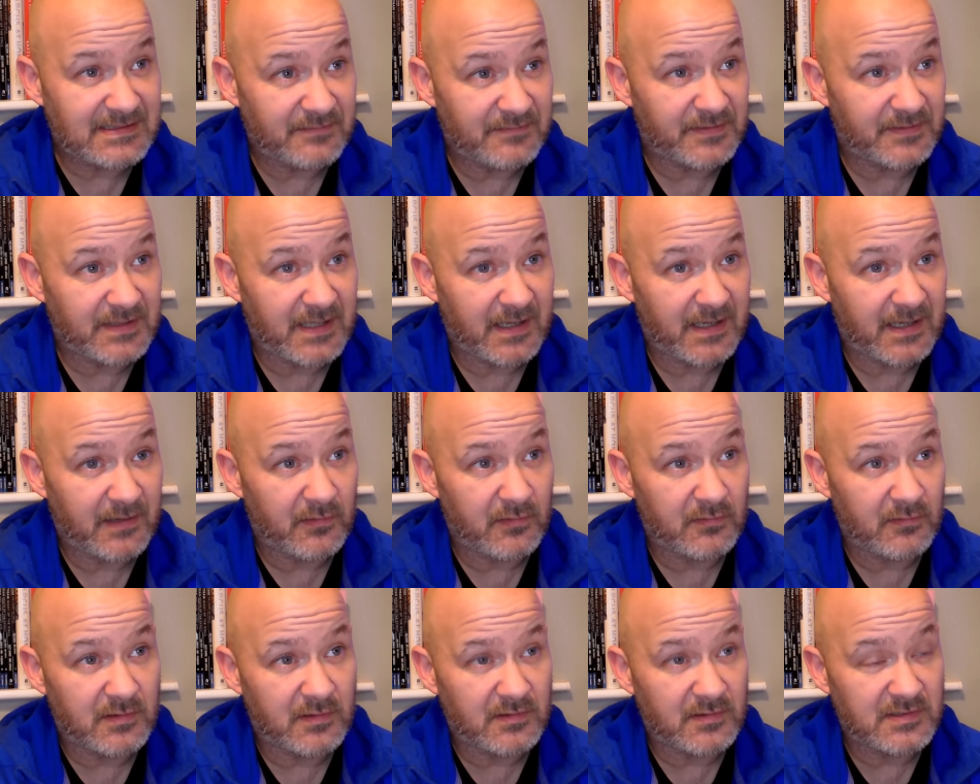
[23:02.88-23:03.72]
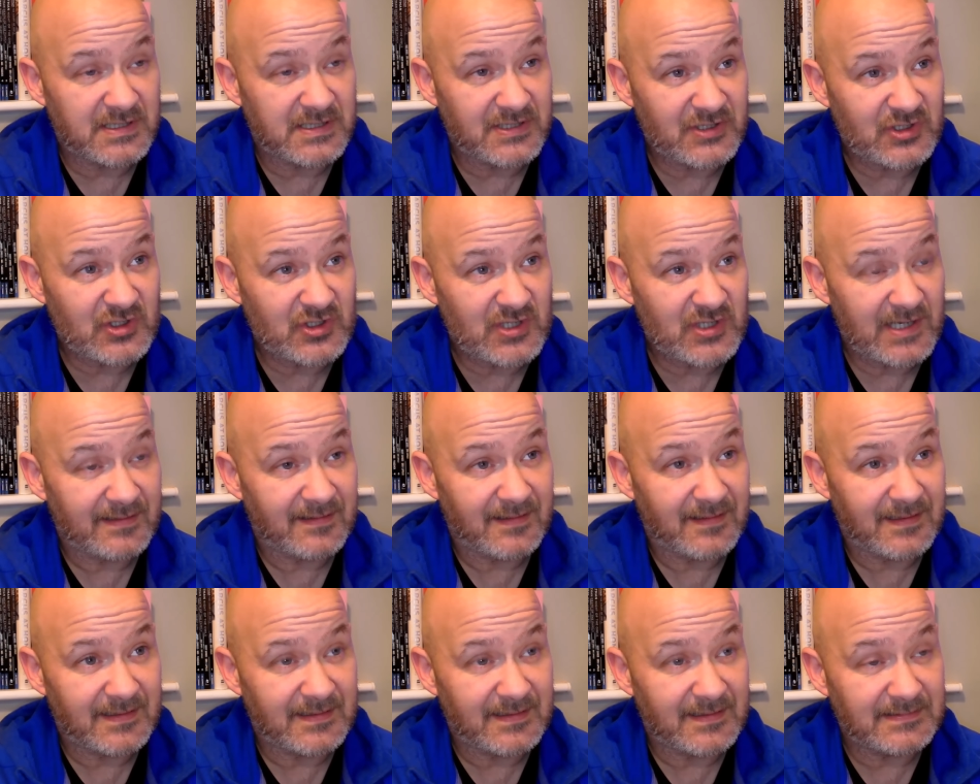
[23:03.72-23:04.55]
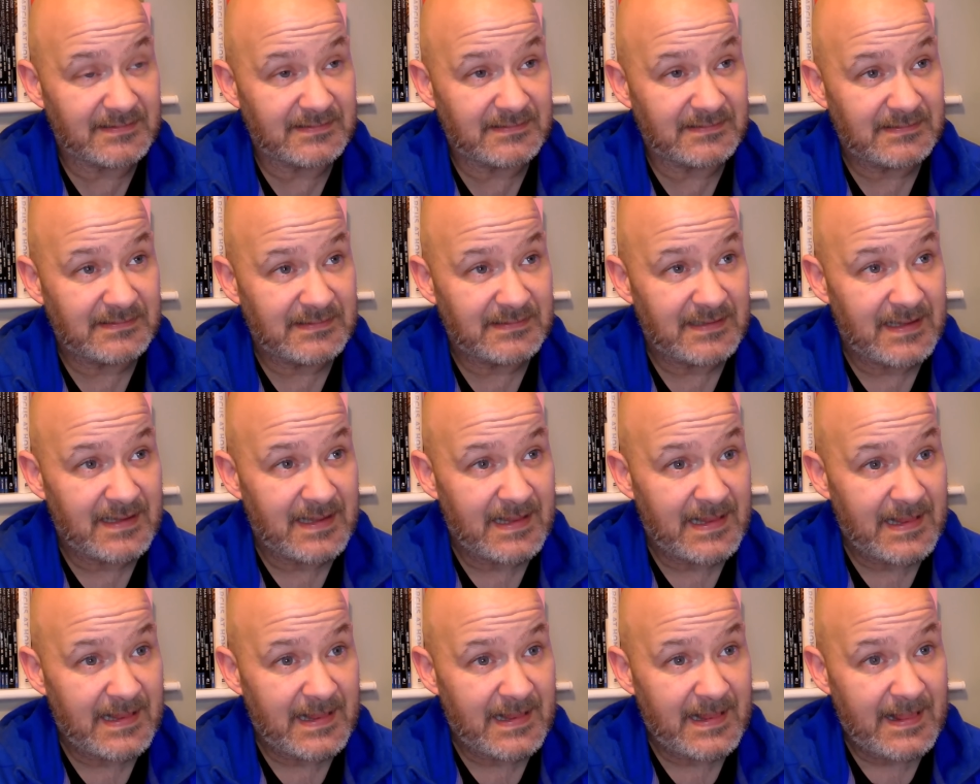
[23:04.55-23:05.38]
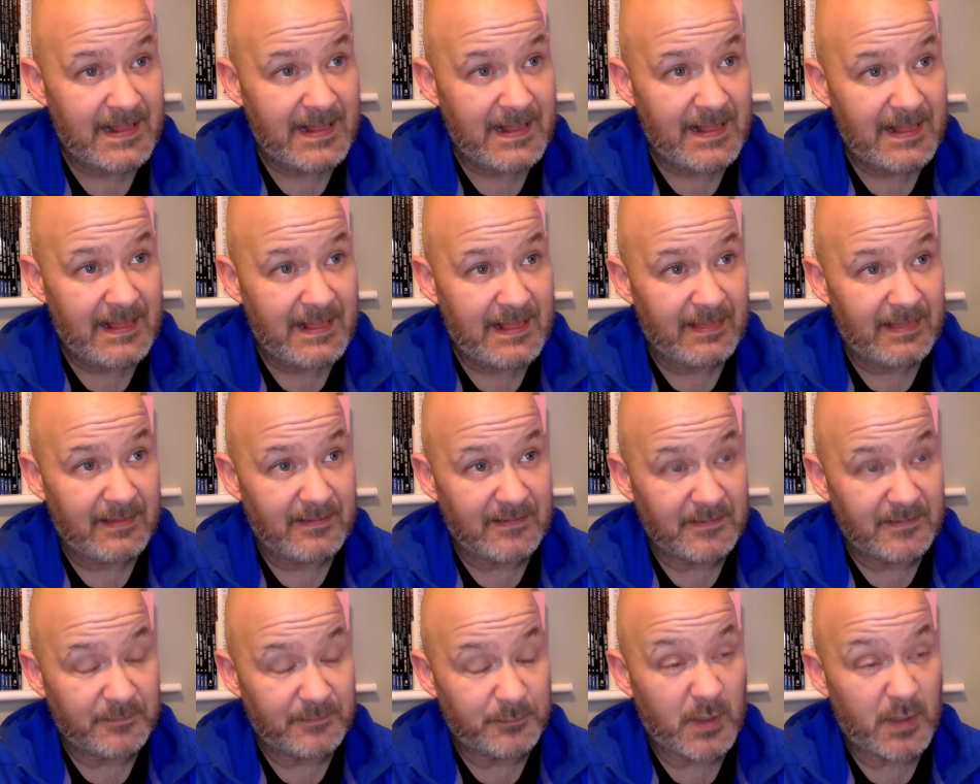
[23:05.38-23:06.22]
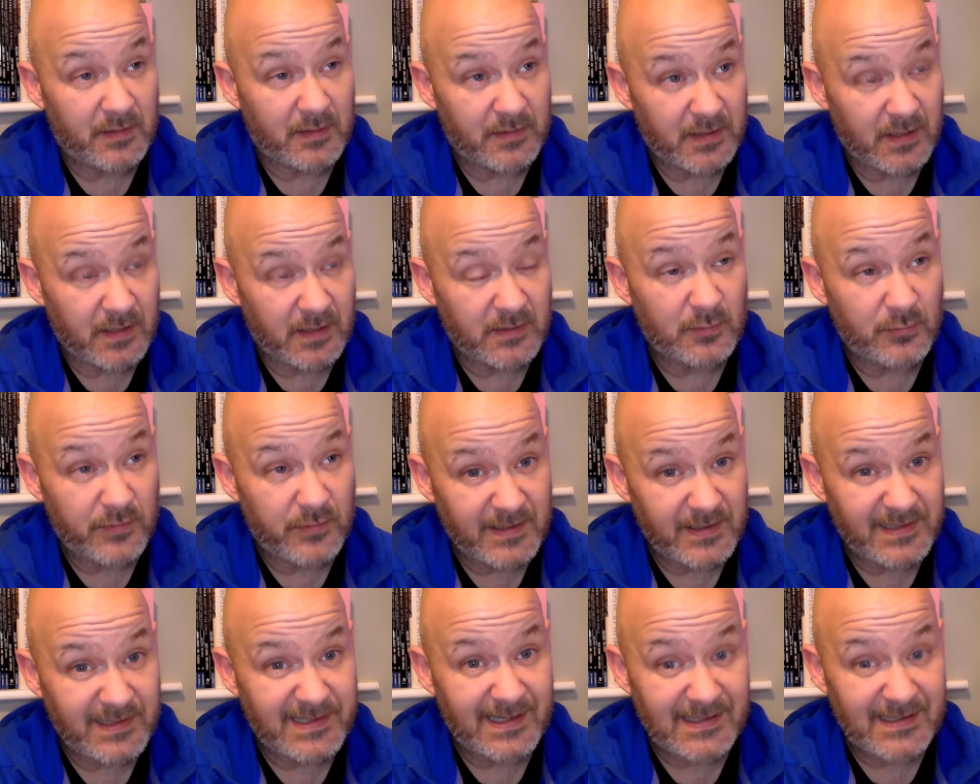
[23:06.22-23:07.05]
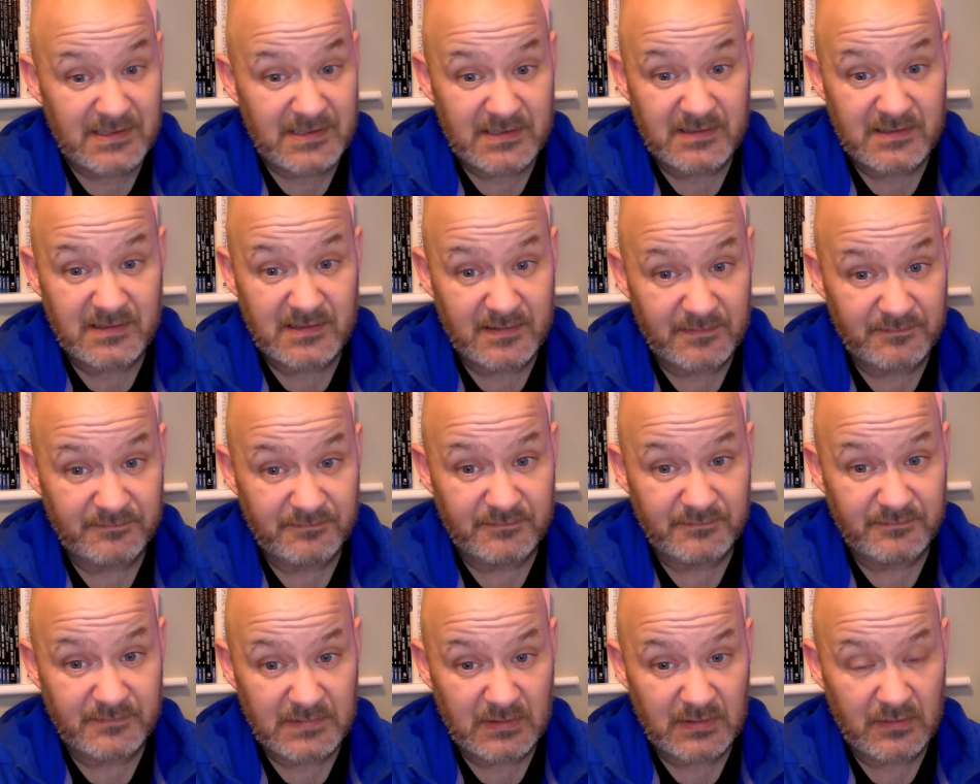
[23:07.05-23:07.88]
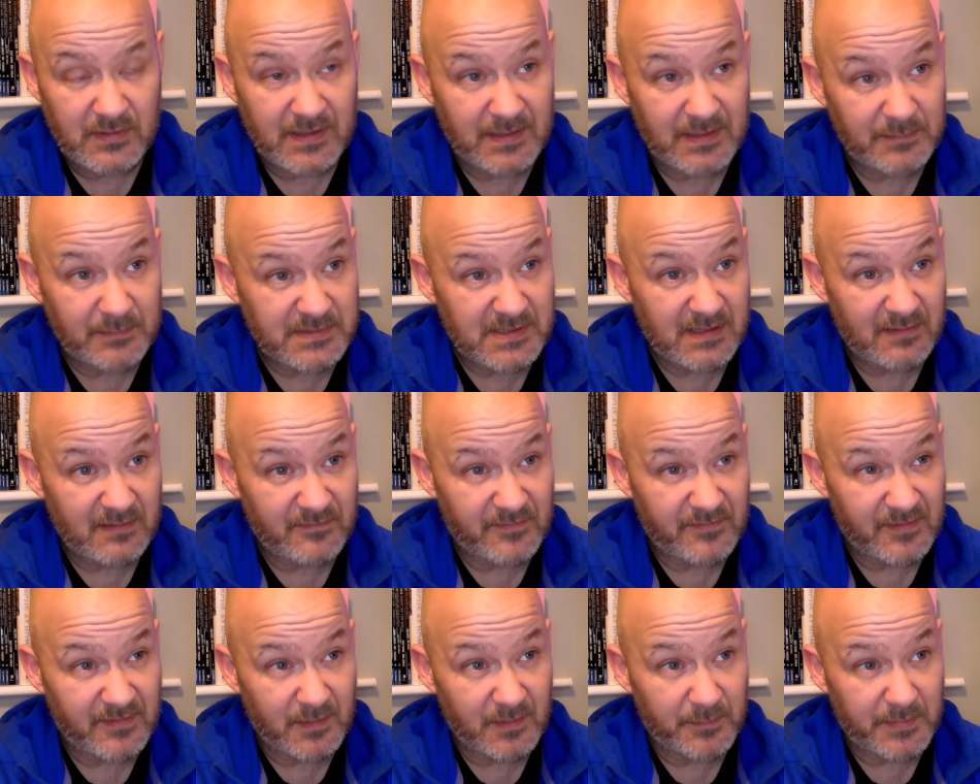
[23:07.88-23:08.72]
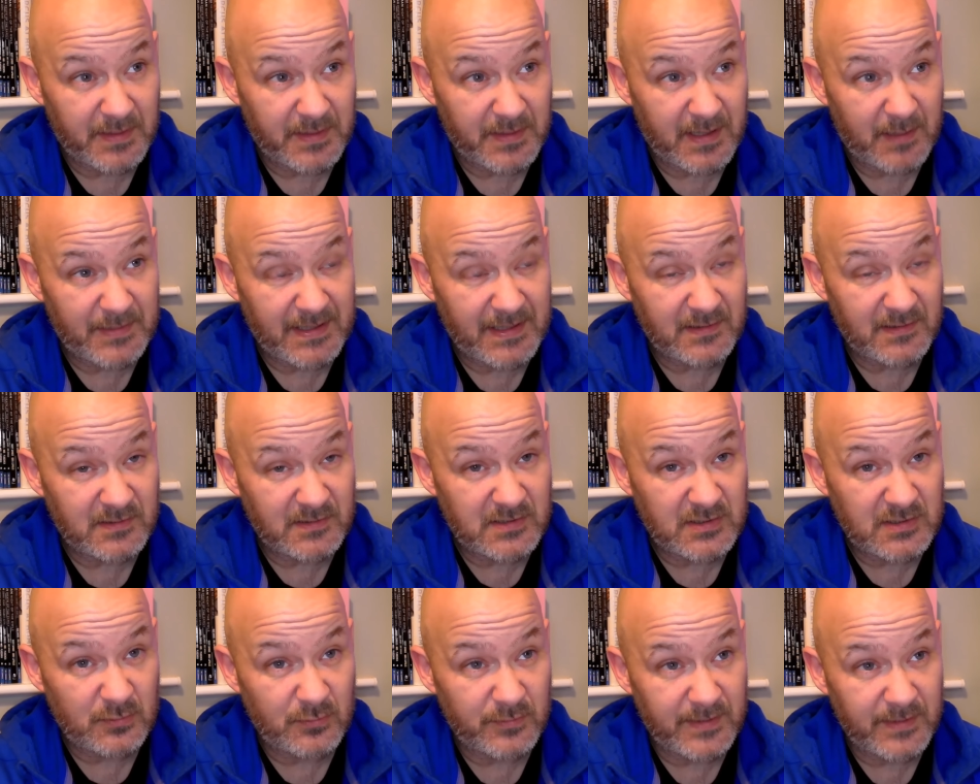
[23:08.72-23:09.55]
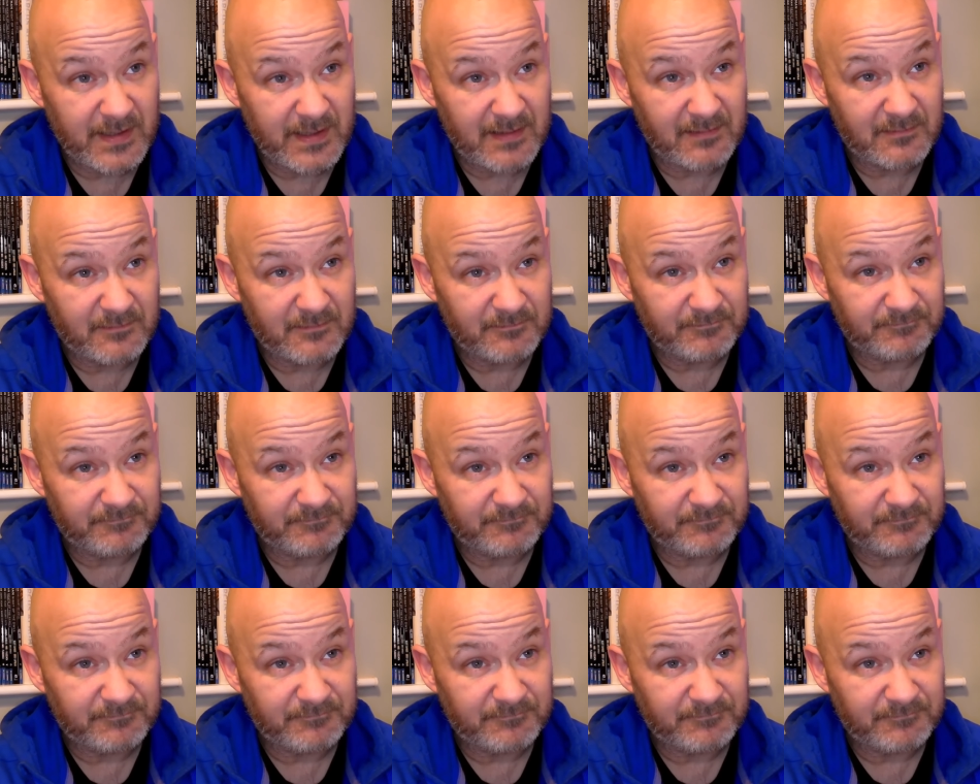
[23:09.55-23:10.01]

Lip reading: and then all gusty shit like that. But I do think he has to look at himself a little bit. I mean, at 2-0,